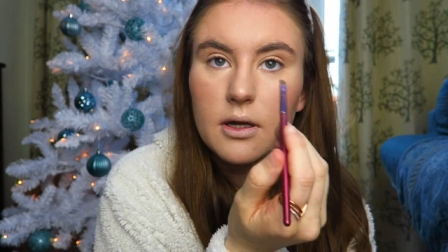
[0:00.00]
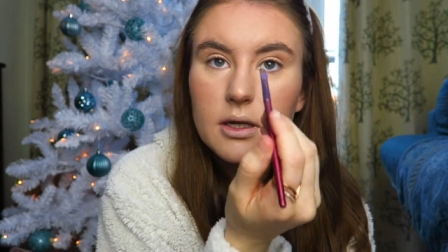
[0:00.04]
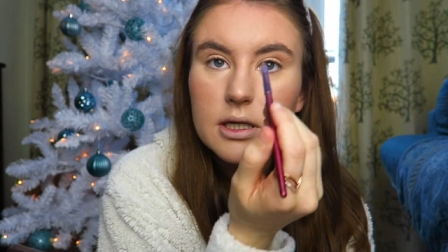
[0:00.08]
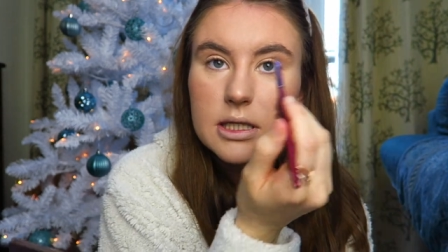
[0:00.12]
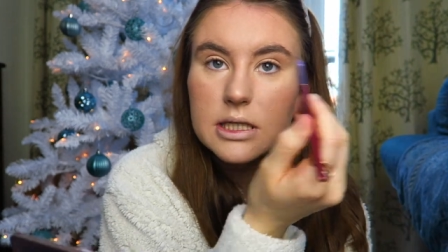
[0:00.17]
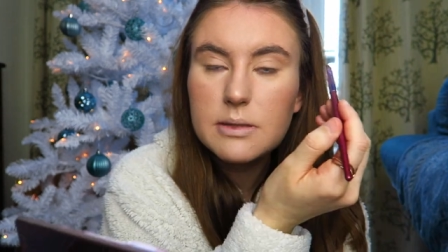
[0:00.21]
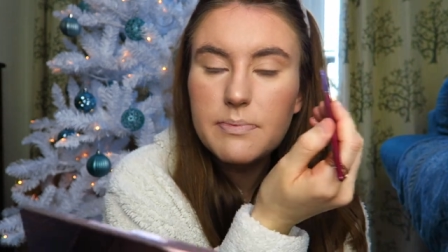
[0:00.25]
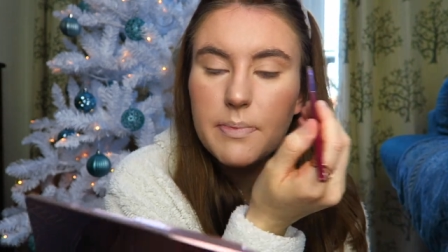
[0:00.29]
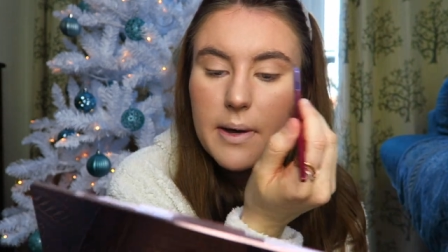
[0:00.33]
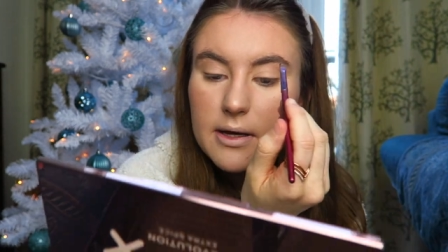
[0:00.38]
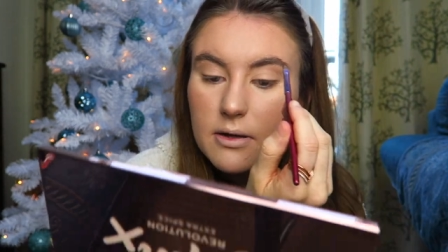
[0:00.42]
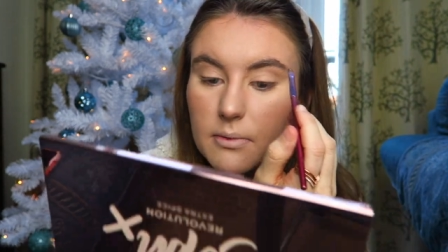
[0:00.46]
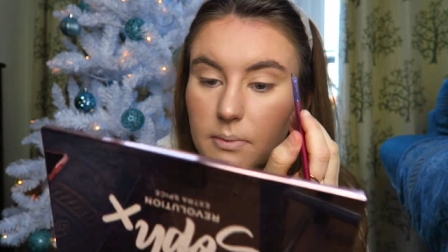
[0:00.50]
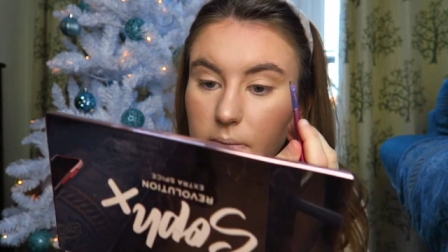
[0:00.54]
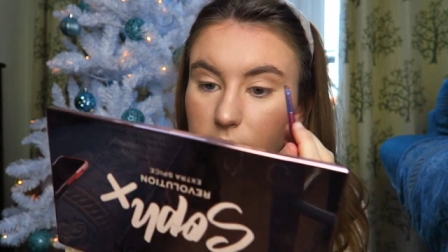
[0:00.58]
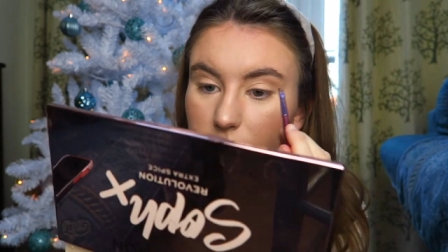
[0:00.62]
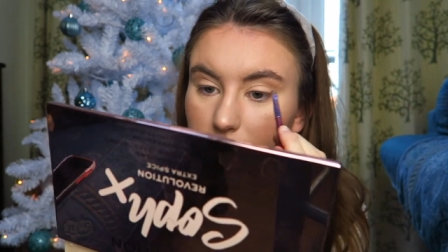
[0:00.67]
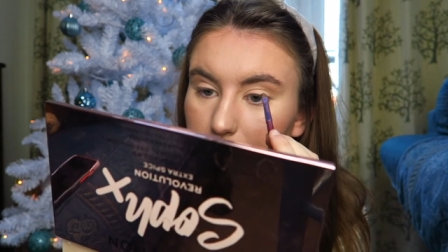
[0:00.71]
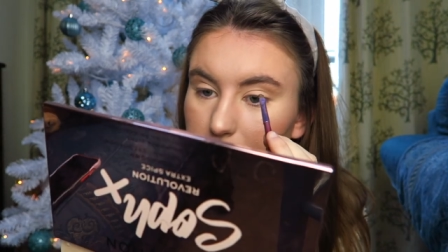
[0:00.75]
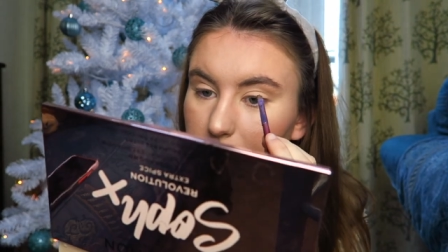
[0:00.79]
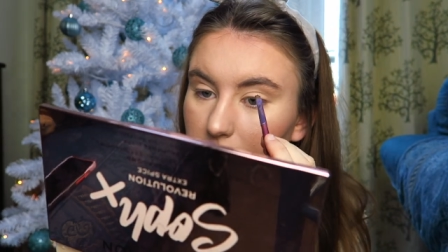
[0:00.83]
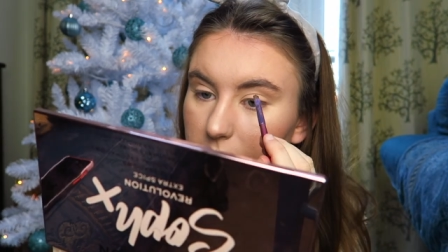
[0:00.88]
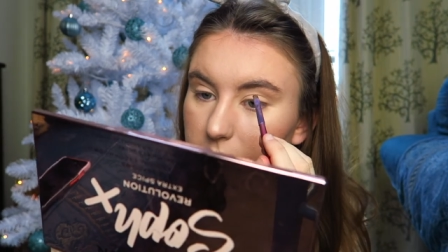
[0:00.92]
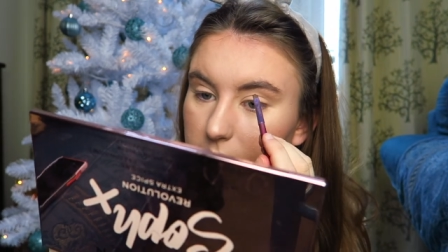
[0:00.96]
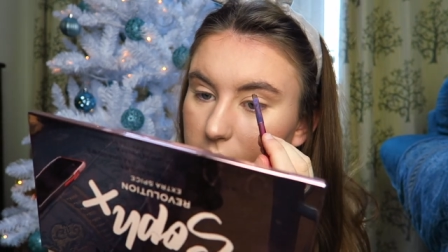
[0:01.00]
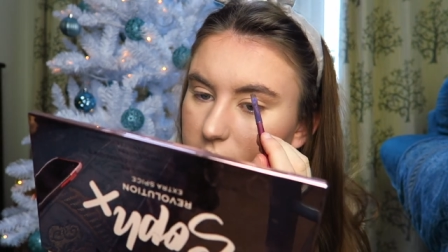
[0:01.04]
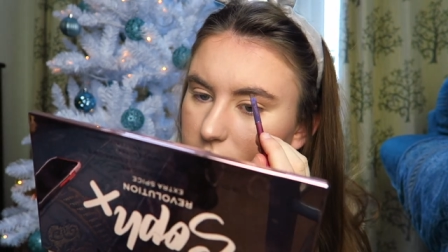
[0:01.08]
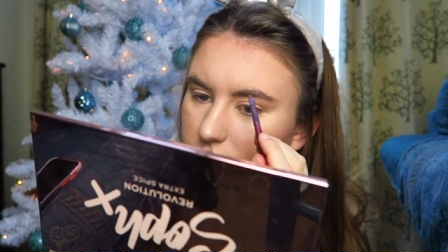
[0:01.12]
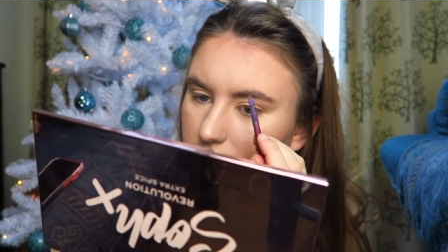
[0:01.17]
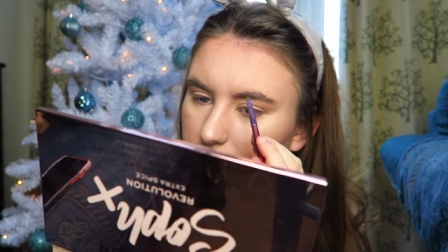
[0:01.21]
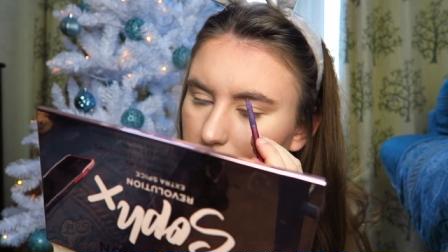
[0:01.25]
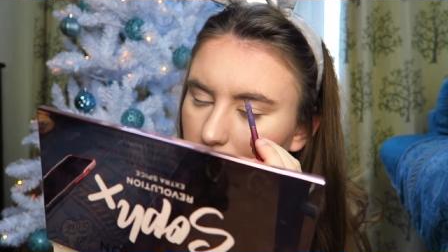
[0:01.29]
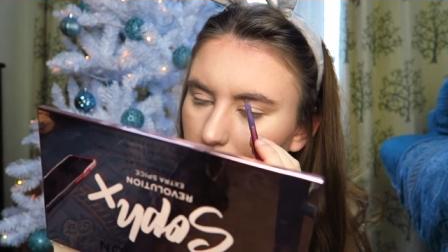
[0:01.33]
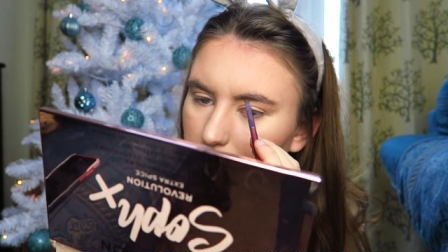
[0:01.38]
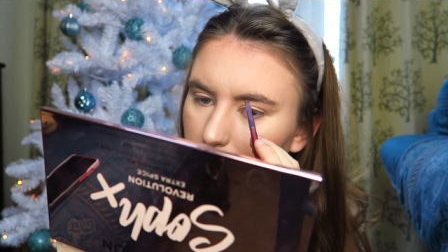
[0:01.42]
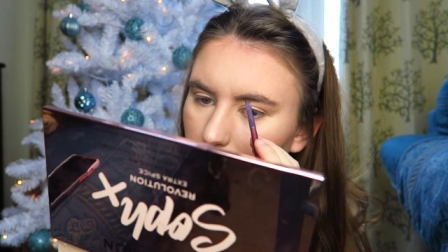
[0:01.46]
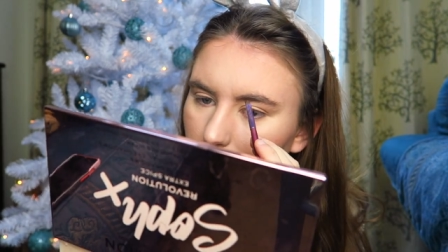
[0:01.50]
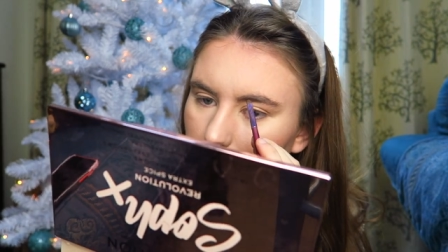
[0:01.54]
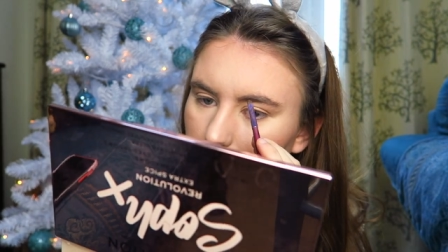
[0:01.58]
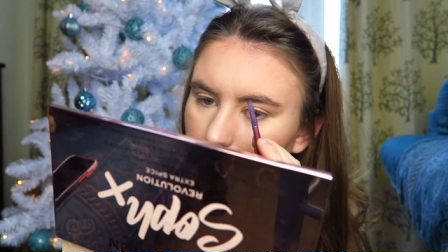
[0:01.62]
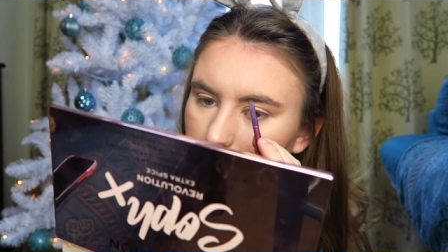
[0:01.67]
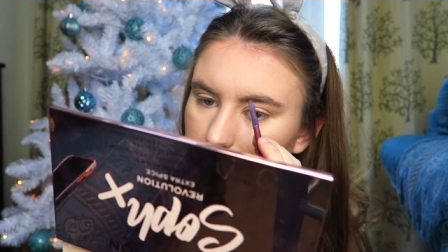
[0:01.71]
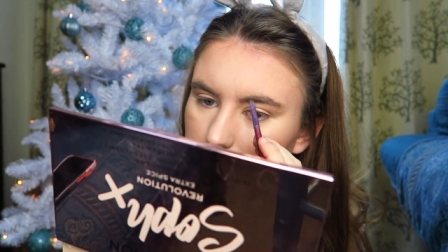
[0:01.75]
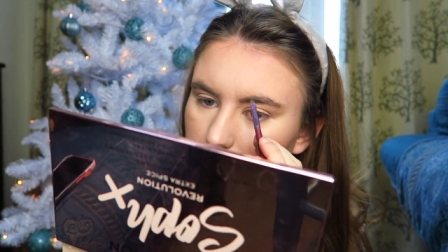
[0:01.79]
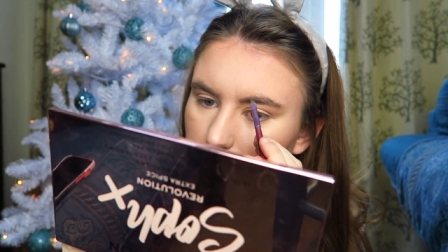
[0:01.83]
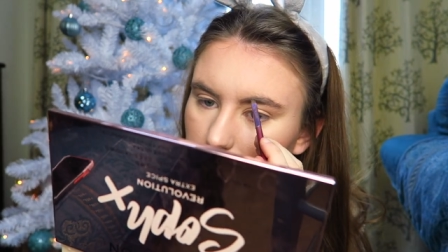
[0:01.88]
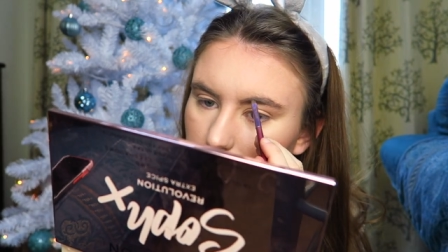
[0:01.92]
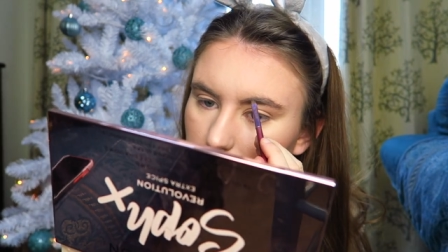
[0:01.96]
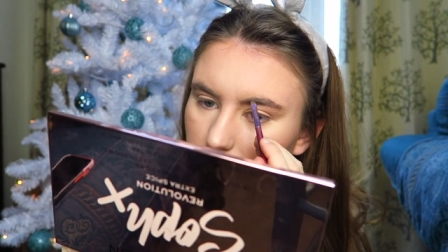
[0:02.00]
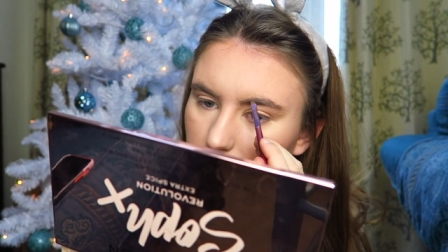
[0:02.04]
sped up clip of me doing my brows.